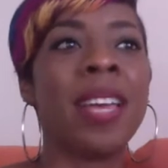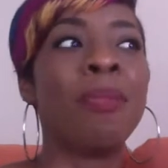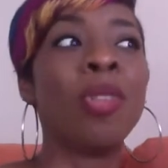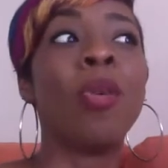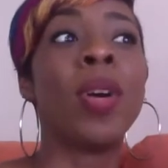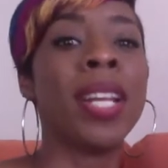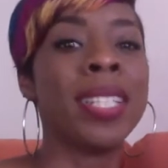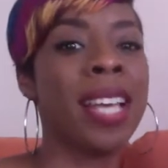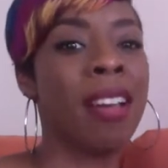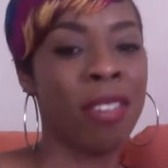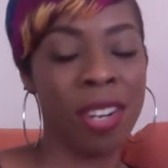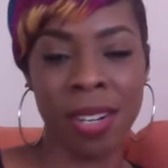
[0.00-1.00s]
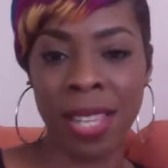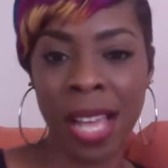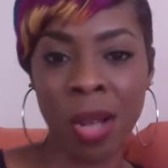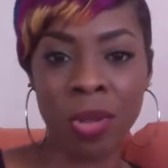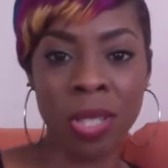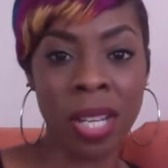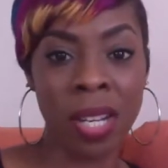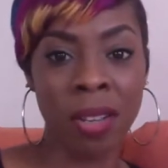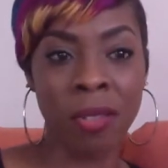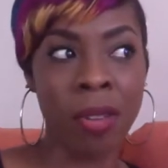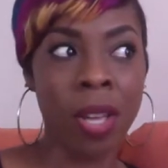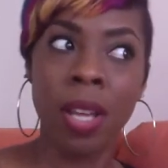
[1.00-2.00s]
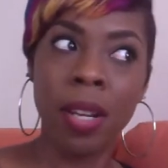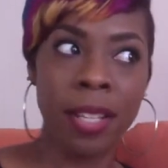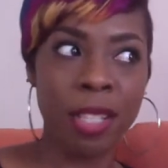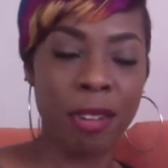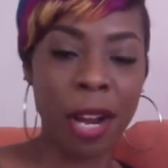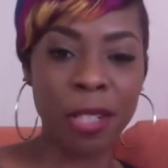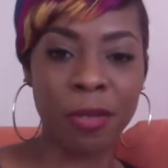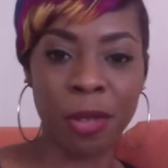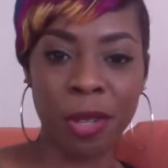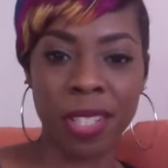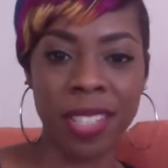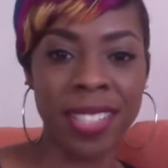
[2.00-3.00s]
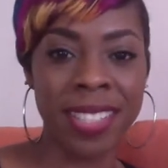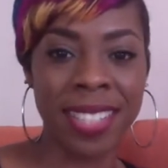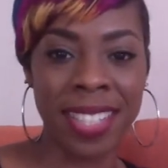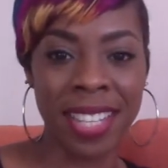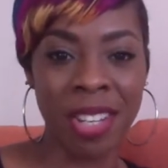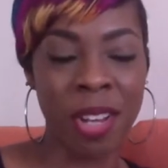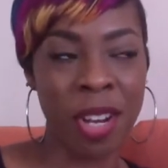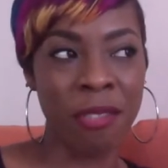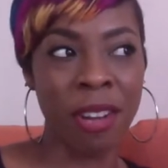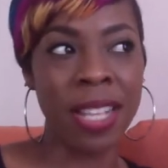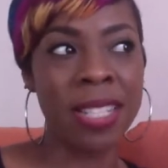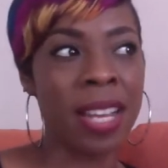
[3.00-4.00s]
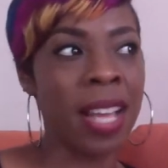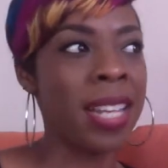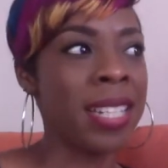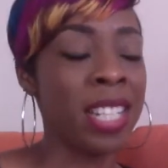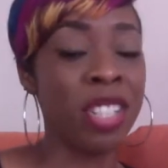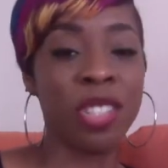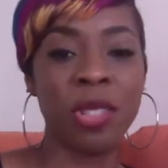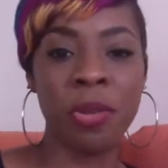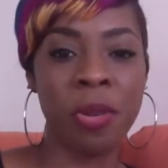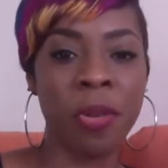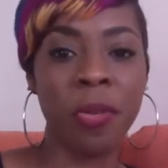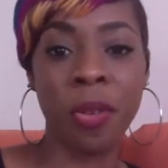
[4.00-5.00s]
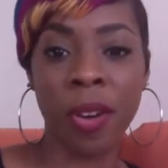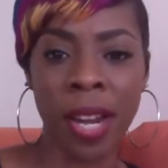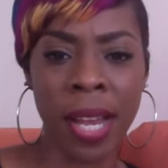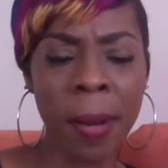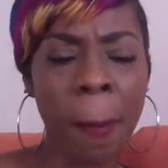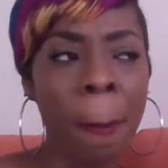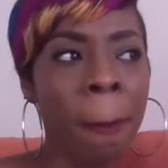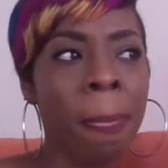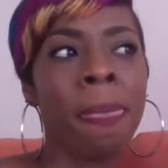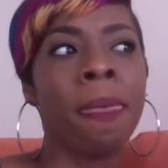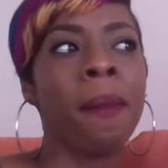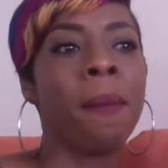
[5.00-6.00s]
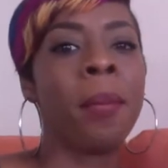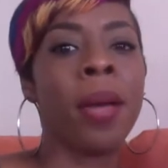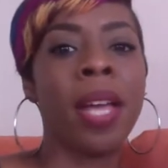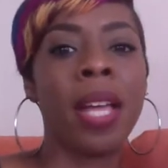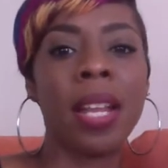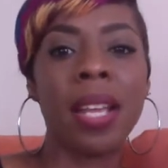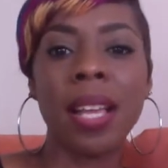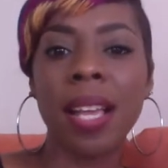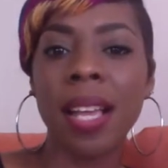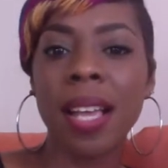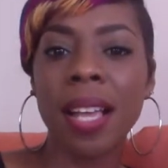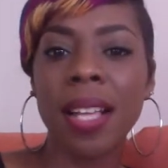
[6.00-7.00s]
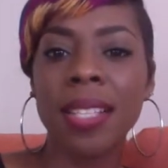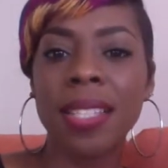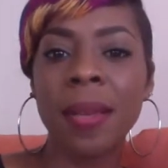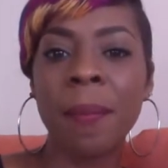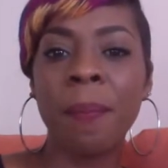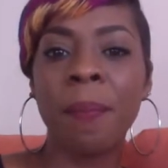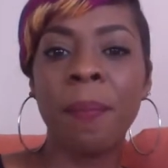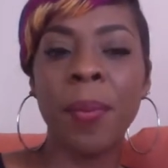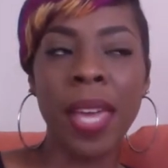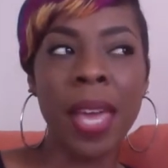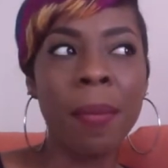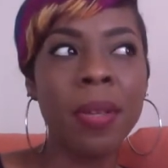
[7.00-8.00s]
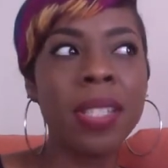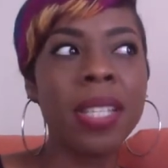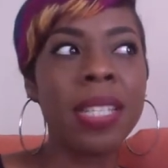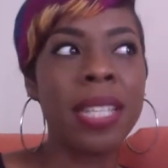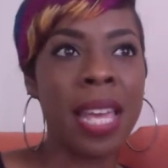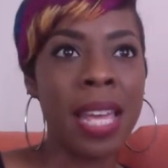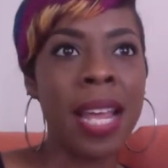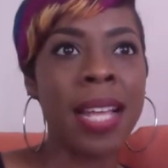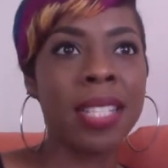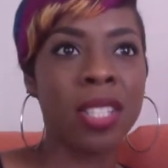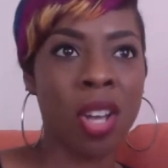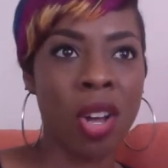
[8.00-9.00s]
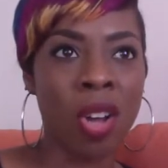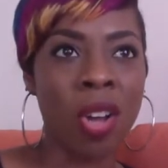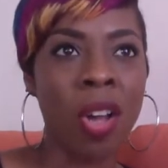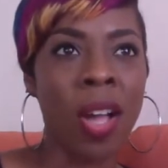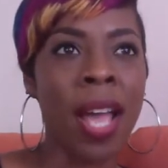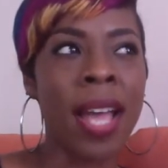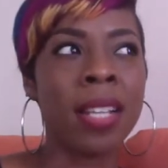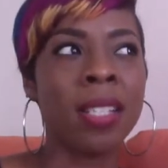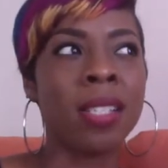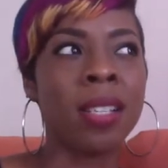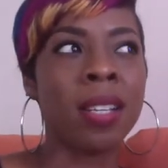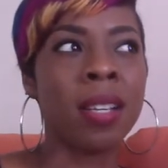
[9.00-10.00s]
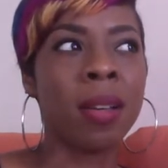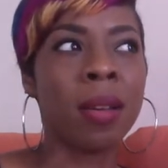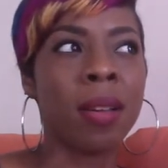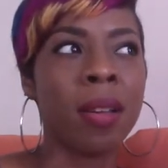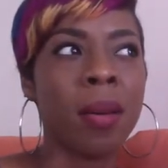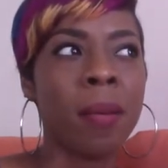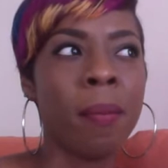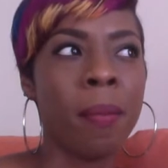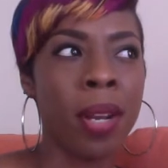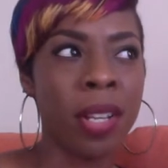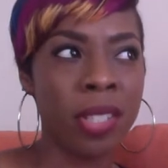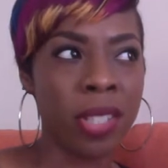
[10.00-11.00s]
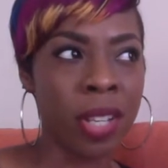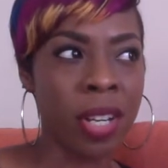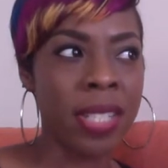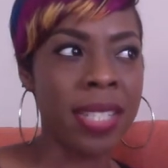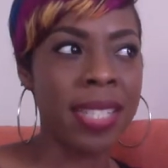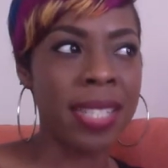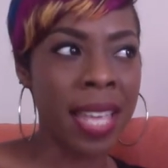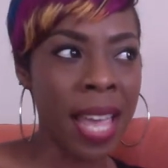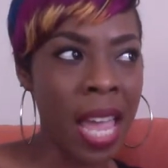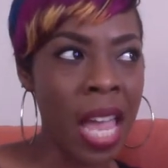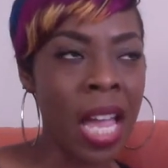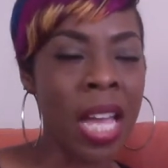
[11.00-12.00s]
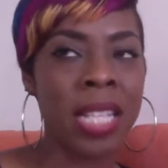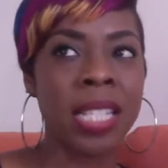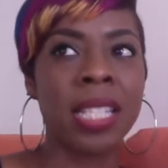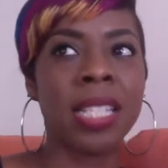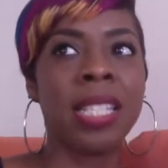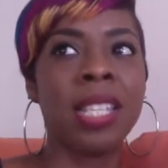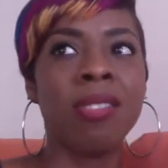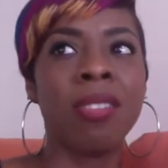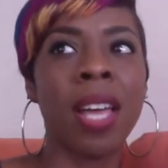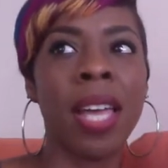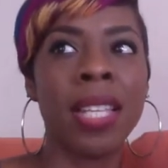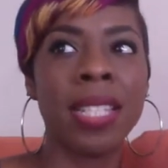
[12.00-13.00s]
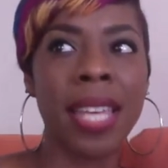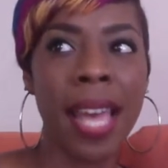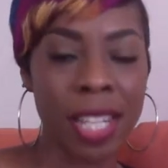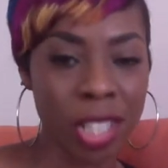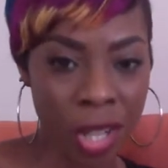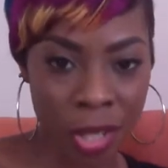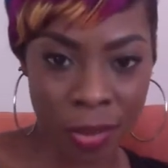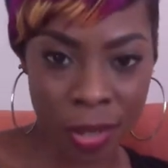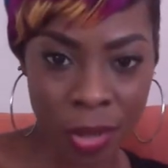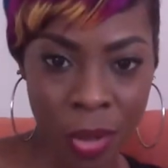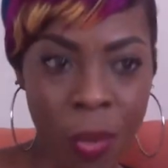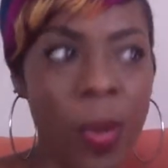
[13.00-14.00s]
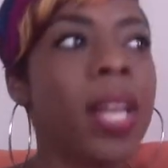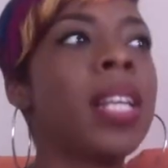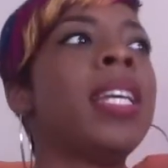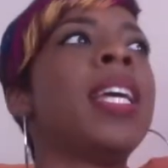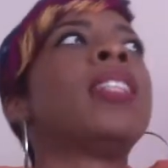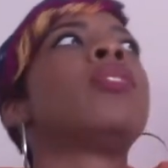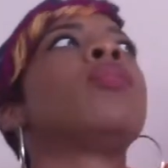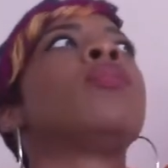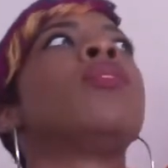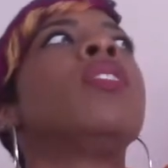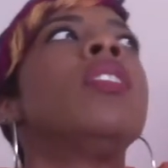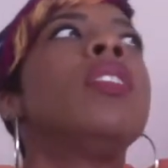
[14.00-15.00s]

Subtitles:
time. No one has ever heard that outside of the scratch vocals, you know, and the writing that I did in the studio for it. But to be able to take that song and to minister and to sing and to see you guys catch on to it so quickly and to,